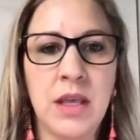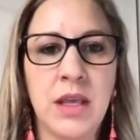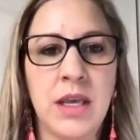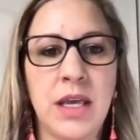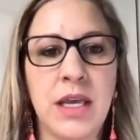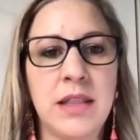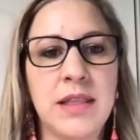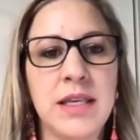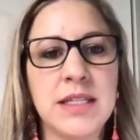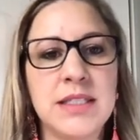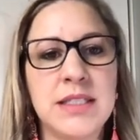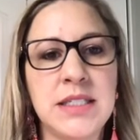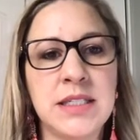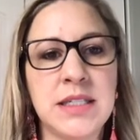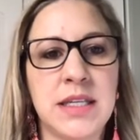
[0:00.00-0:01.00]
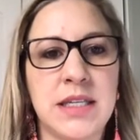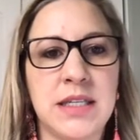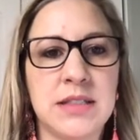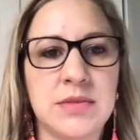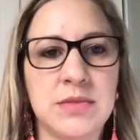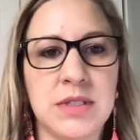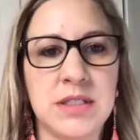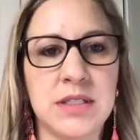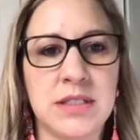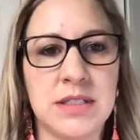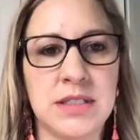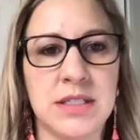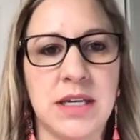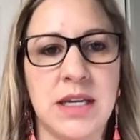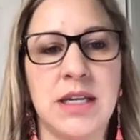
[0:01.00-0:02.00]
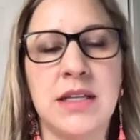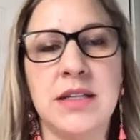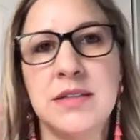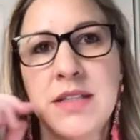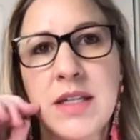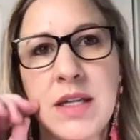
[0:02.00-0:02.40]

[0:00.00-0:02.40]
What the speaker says: And the idea is with this design is that